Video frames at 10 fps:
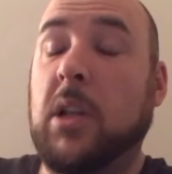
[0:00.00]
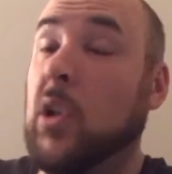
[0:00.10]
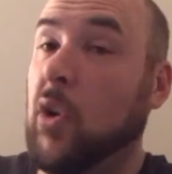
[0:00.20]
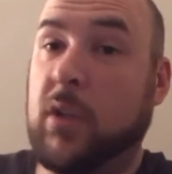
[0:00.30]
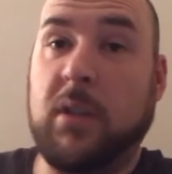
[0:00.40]

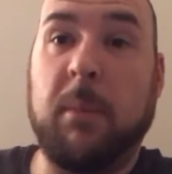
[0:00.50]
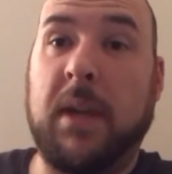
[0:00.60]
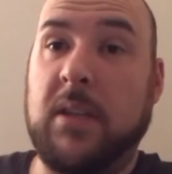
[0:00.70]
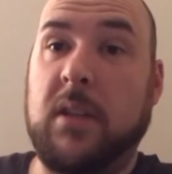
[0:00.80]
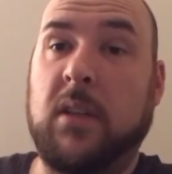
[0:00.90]
Looks
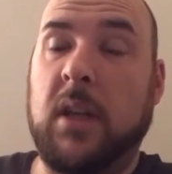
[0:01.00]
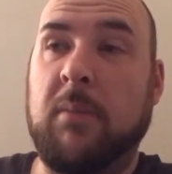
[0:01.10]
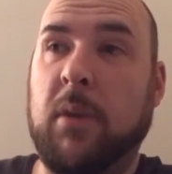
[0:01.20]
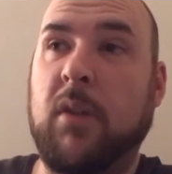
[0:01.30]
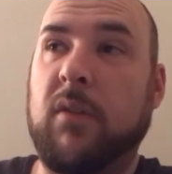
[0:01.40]
amazing. The
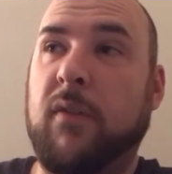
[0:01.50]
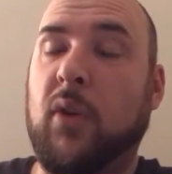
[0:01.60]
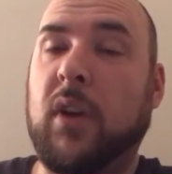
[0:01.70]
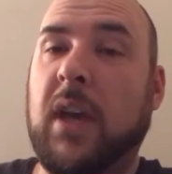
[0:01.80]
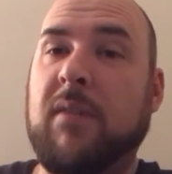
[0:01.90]

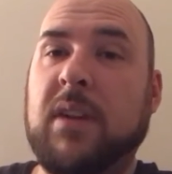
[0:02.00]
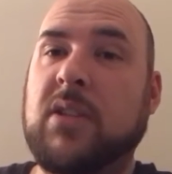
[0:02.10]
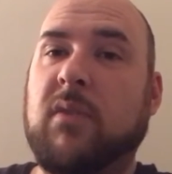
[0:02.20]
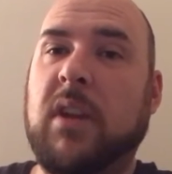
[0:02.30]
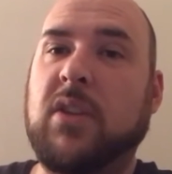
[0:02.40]
4K
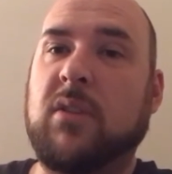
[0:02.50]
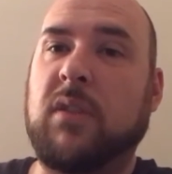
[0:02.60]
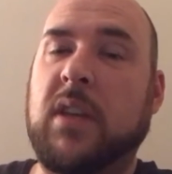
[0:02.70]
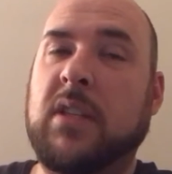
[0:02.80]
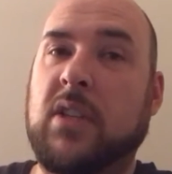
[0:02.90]
restoration
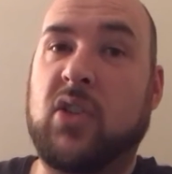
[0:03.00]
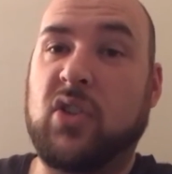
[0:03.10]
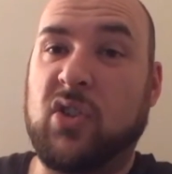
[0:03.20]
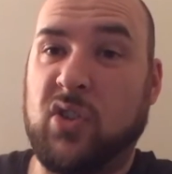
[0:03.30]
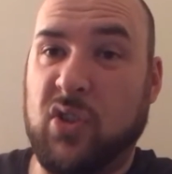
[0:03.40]
of this is
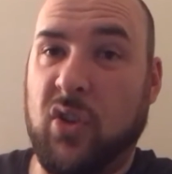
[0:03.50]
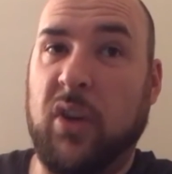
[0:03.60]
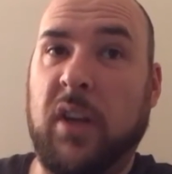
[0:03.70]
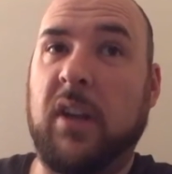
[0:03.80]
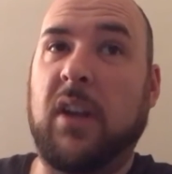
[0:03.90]

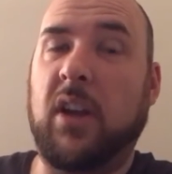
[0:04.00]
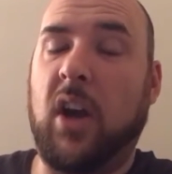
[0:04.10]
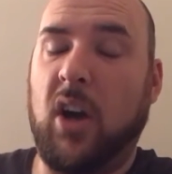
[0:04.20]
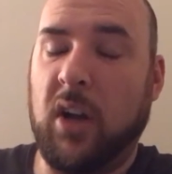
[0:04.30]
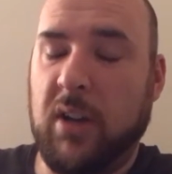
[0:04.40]
stunning, and I
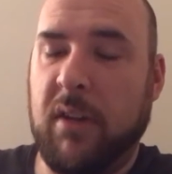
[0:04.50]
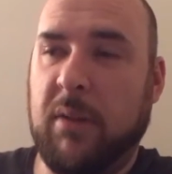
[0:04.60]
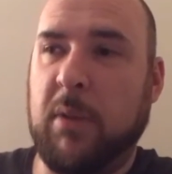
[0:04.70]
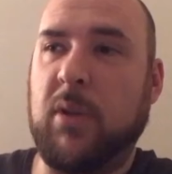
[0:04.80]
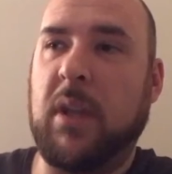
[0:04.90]
highly
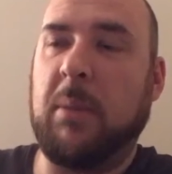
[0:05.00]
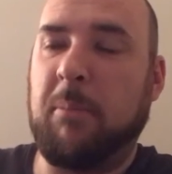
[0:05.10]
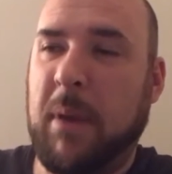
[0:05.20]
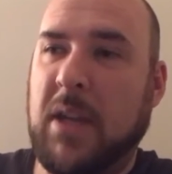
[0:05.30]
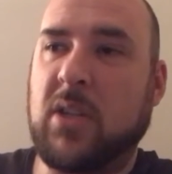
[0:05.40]
recommend you get the
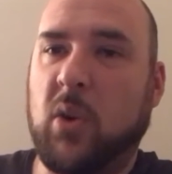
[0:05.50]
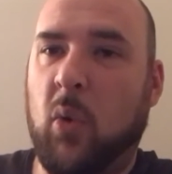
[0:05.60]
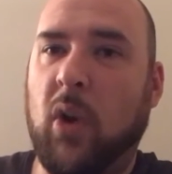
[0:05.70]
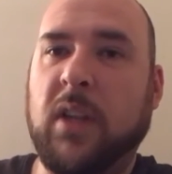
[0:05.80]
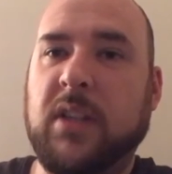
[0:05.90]
best
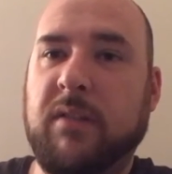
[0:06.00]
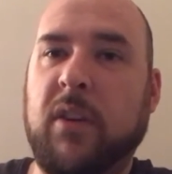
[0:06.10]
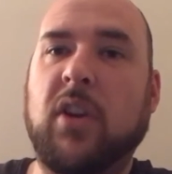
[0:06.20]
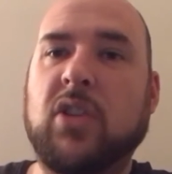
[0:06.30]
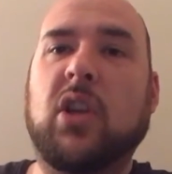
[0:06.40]
quality
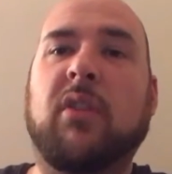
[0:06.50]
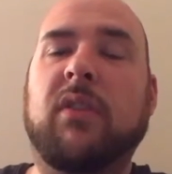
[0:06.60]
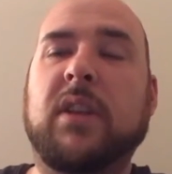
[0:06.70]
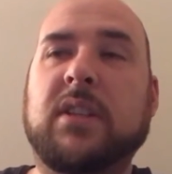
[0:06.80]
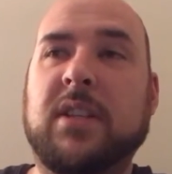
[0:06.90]
version
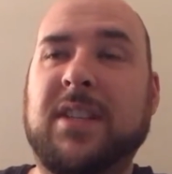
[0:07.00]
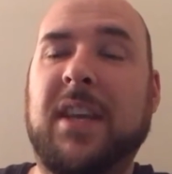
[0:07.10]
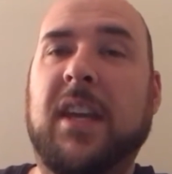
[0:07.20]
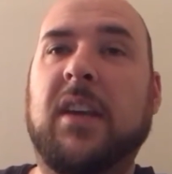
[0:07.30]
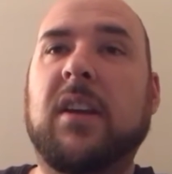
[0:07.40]
of this to
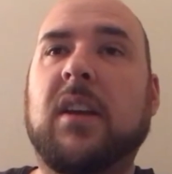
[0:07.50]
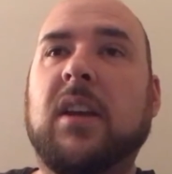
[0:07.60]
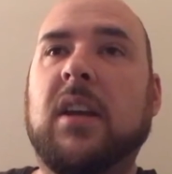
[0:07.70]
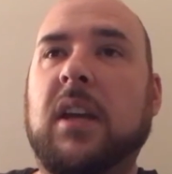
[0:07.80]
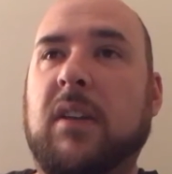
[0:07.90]
see it,
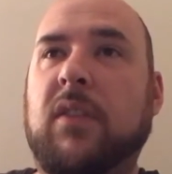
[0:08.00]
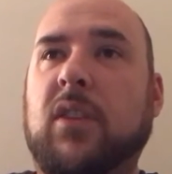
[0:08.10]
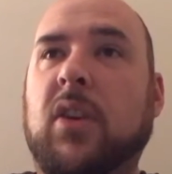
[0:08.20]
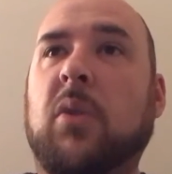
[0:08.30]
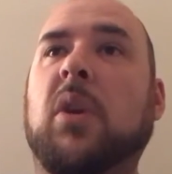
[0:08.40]
if you
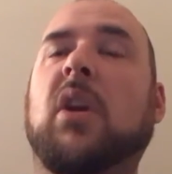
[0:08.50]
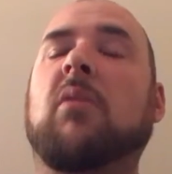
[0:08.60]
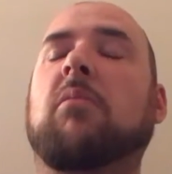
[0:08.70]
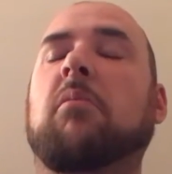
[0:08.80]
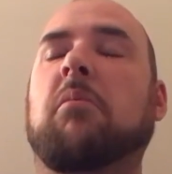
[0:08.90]
do.
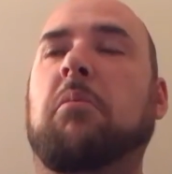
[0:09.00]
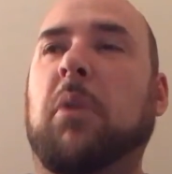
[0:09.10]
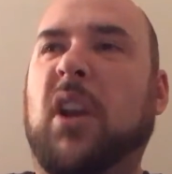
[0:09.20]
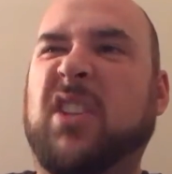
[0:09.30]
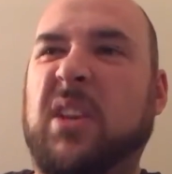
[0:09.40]

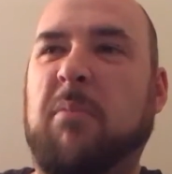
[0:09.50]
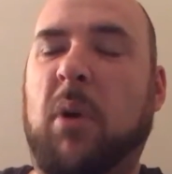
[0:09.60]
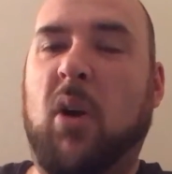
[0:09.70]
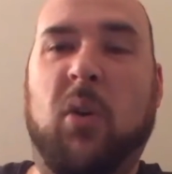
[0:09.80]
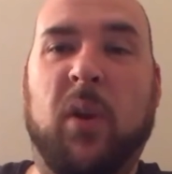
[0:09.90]
But I'd say
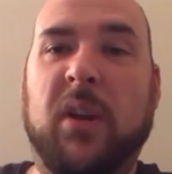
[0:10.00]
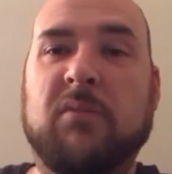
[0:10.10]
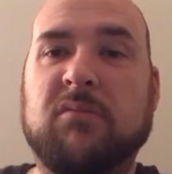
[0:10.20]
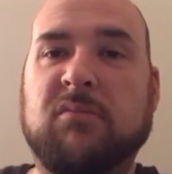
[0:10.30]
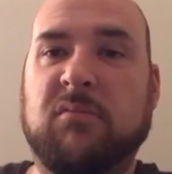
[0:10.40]
borrow it
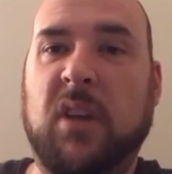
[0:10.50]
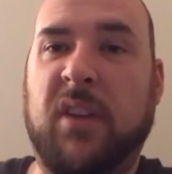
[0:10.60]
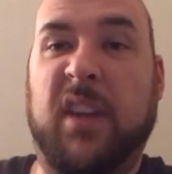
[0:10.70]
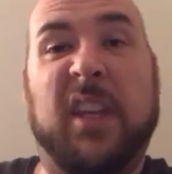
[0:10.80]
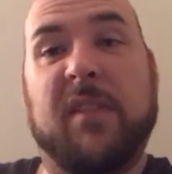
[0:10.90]

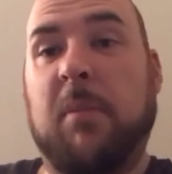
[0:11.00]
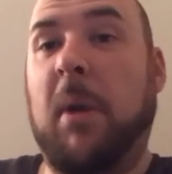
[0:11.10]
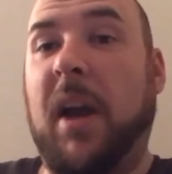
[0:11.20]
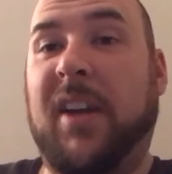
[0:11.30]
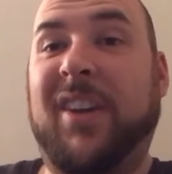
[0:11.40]
and then give it
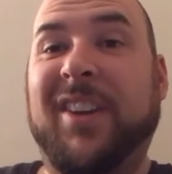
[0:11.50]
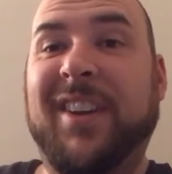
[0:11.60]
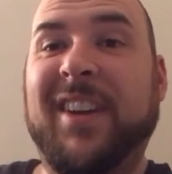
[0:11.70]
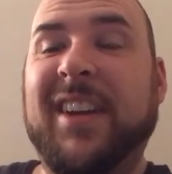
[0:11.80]
back.